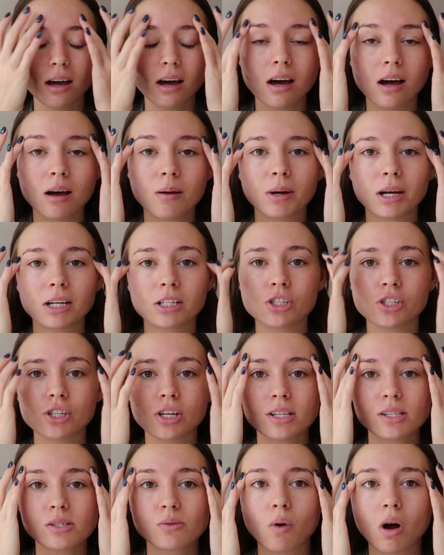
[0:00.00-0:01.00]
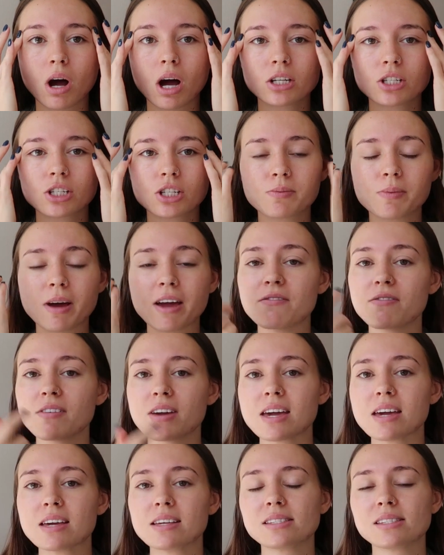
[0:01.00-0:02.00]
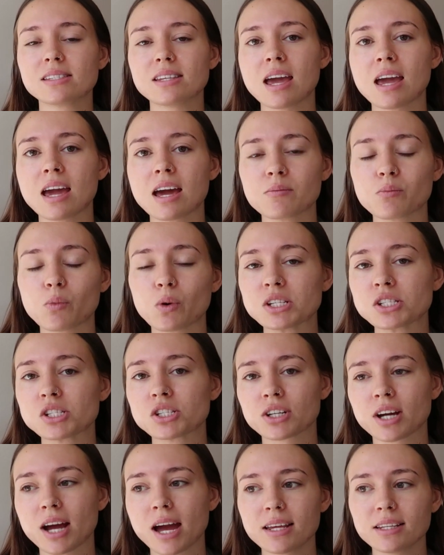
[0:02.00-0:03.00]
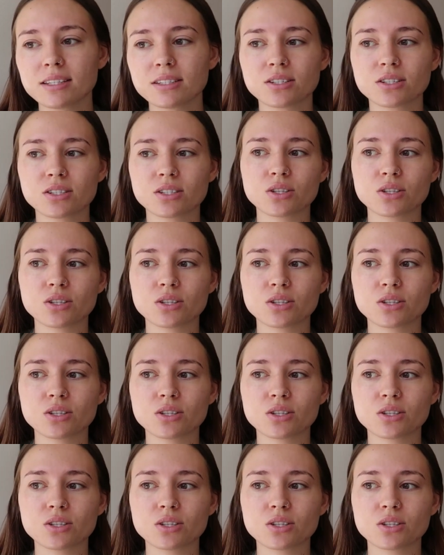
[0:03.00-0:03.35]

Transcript: I just washed my face and moisturized,